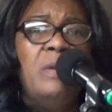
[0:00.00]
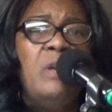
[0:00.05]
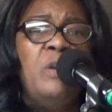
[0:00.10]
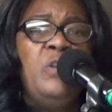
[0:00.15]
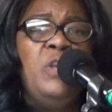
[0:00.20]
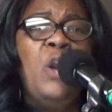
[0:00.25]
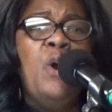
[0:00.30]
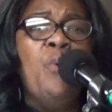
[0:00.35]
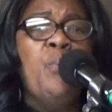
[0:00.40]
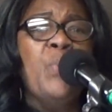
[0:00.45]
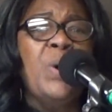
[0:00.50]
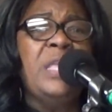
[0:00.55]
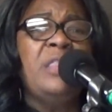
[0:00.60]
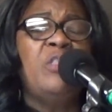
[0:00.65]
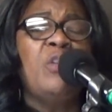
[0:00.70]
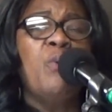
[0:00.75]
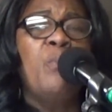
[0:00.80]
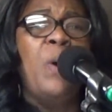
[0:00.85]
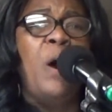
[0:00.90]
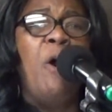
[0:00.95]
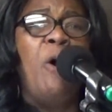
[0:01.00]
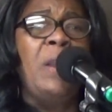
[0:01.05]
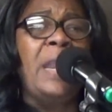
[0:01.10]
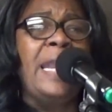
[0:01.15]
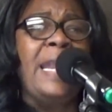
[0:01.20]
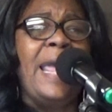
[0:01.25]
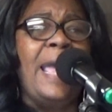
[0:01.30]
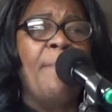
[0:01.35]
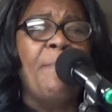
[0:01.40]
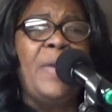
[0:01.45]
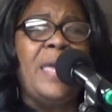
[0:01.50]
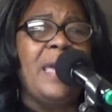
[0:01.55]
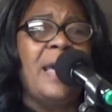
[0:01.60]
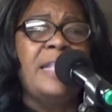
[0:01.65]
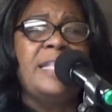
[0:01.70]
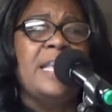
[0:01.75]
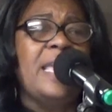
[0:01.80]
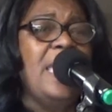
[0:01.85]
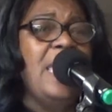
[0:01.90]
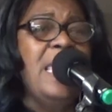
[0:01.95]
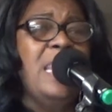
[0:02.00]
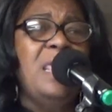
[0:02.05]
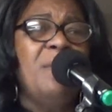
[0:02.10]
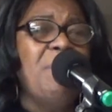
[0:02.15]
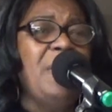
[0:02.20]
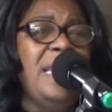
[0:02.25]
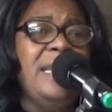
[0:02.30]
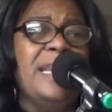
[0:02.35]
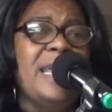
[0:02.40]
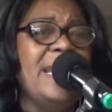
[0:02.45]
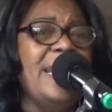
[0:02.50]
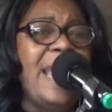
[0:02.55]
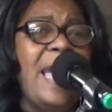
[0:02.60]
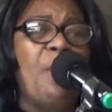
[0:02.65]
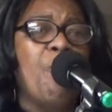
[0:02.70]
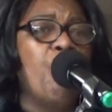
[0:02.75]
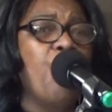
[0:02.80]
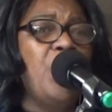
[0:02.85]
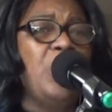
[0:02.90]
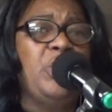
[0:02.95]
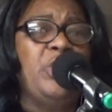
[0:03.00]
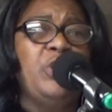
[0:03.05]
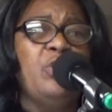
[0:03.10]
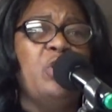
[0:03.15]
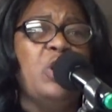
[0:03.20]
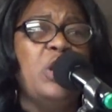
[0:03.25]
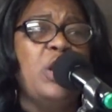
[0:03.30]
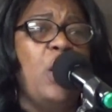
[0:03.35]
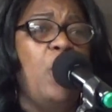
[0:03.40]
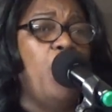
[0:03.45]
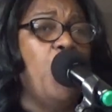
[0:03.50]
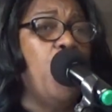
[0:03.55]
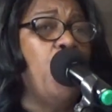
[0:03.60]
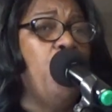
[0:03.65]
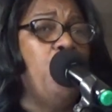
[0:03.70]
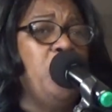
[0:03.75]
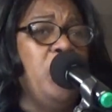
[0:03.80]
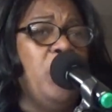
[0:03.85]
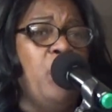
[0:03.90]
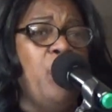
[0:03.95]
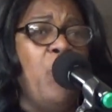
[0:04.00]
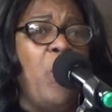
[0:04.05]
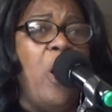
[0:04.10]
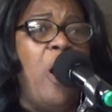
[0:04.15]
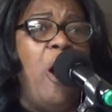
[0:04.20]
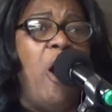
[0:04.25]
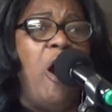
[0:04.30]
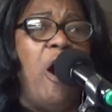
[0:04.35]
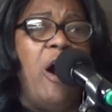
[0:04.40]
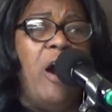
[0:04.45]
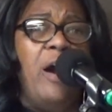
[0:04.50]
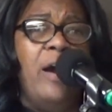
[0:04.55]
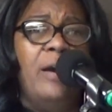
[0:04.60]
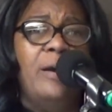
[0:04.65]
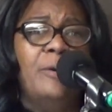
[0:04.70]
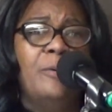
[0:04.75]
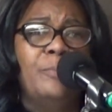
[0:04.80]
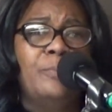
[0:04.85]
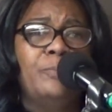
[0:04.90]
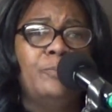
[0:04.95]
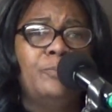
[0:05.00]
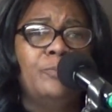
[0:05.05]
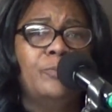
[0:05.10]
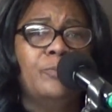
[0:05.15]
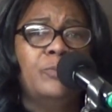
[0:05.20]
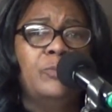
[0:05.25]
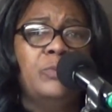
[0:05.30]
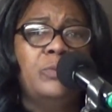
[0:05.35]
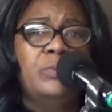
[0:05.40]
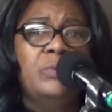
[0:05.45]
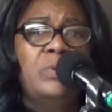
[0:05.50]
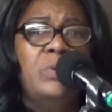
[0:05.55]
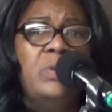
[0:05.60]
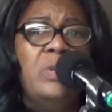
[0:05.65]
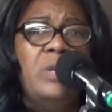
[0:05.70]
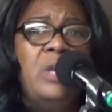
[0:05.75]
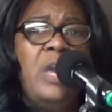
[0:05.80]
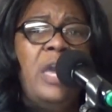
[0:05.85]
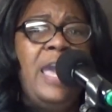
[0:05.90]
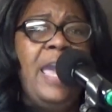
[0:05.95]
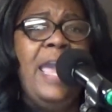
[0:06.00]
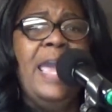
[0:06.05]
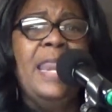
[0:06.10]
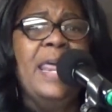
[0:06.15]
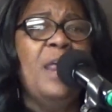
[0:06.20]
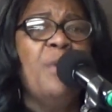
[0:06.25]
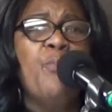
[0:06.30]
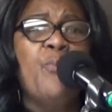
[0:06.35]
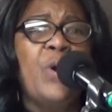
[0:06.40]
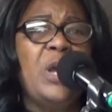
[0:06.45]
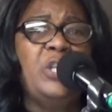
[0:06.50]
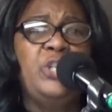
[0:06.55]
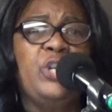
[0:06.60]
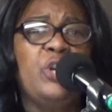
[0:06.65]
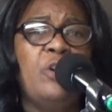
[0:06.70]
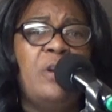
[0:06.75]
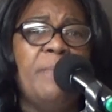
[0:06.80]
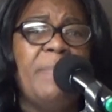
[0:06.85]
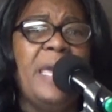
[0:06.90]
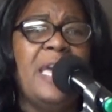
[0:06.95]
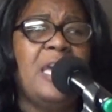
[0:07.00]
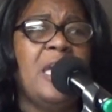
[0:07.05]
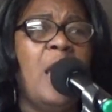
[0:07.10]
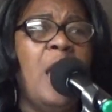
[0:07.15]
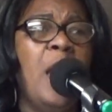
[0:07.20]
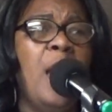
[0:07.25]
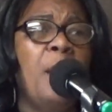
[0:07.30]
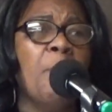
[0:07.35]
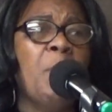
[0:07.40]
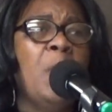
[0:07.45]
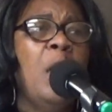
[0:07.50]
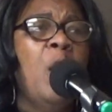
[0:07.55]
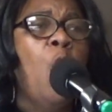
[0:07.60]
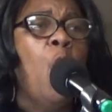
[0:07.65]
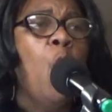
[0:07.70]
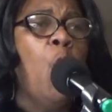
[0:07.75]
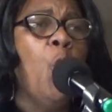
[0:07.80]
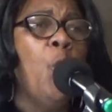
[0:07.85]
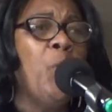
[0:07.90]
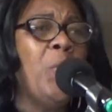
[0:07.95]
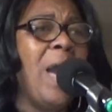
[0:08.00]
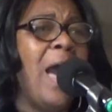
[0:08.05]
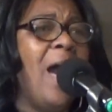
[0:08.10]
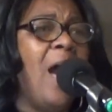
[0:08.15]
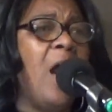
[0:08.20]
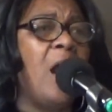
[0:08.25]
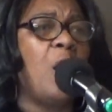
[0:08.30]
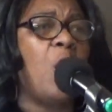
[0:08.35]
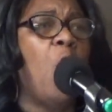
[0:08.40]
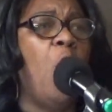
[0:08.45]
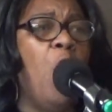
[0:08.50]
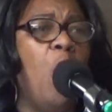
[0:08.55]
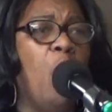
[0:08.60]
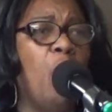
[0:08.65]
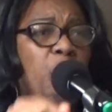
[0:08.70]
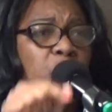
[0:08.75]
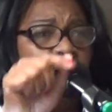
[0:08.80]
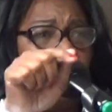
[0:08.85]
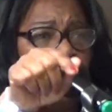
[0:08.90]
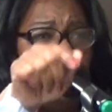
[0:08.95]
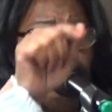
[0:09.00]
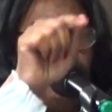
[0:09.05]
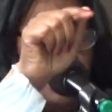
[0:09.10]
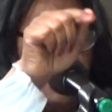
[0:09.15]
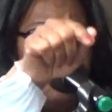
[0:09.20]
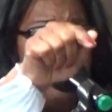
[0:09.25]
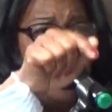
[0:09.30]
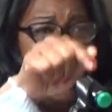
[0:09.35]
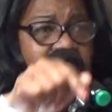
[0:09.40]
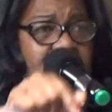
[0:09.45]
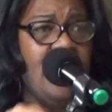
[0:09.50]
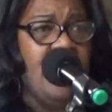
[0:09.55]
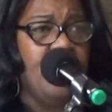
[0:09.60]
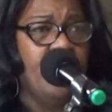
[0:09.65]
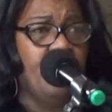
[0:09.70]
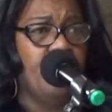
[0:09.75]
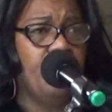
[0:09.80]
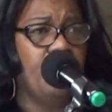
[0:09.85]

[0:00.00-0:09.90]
You went through all of that because the enemy did not want you to know who you are. He didn't want you to become who God called you to be.